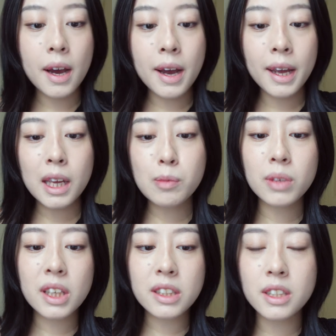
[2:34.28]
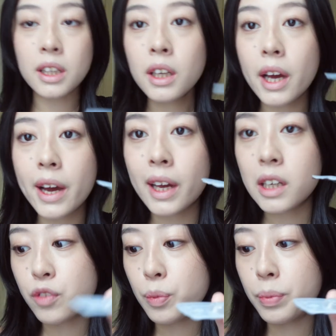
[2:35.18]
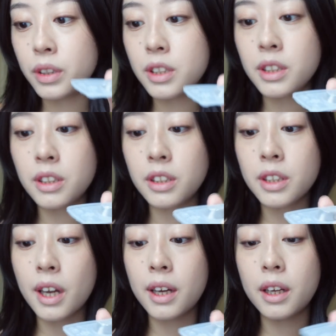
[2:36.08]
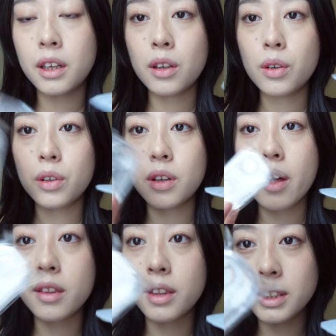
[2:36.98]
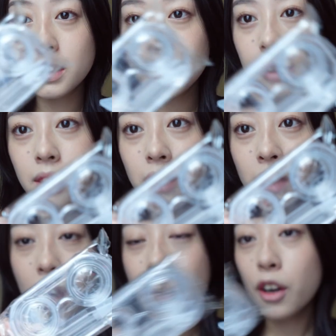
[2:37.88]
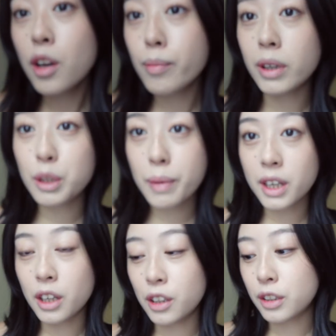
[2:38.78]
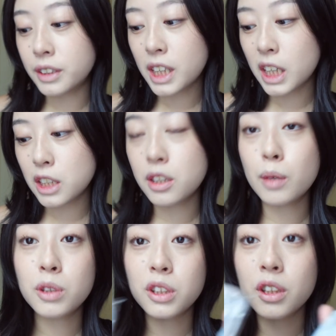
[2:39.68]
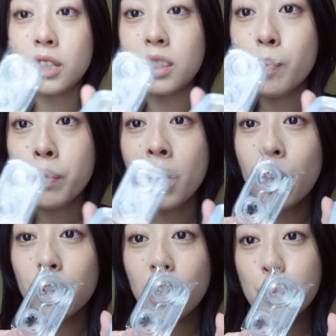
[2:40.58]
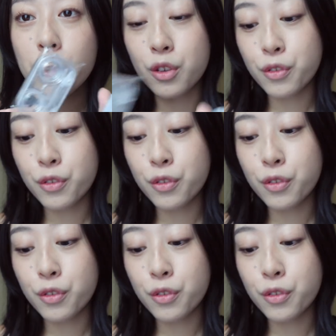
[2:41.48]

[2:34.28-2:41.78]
I am guessing I have to put this inside this. I don't know much about color contacts, so I'm just gonna go with the